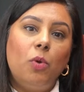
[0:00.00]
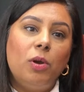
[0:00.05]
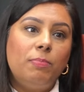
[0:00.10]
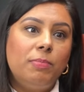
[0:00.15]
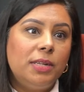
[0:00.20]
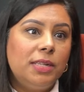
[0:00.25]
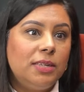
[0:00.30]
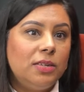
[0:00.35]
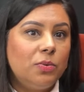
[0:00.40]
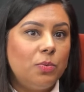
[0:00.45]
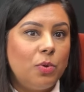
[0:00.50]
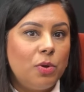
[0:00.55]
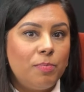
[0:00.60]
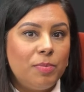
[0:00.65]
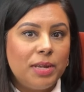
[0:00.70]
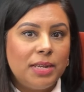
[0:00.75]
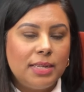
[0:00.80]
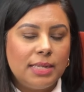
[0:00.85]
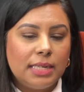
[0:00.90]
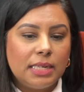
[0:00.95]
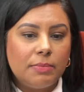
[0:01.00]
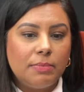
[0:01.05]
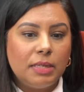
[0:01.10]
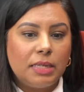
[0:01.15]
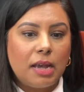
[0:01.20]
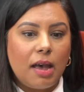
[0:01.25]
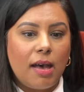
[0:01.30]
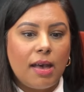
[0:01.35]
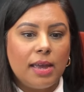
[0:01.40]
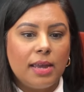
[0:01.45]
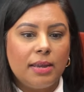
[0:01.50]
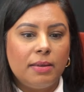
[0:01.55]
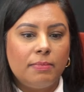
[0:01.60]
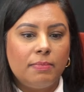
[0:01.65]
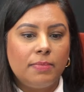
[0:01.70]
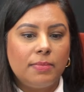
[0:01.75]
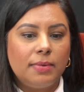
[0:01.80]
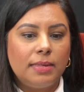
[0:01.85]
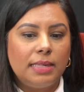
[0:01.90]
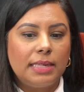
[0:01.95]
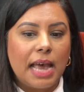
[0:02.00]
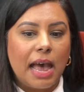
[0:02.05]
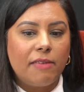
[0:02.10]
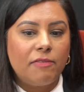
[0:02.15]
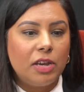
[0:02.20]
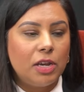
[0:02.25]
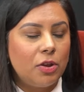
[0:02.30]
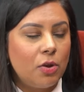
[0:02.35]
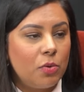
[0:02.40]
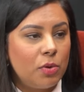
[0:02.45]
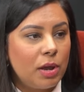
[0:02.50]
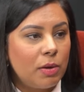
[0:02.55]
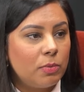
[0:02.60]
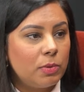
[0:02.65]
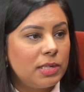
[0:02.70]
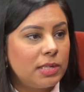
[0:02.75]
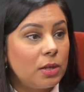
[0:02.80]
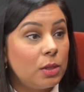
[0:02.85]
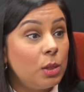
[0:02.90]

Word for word: women to woman sometimes. Having known I was a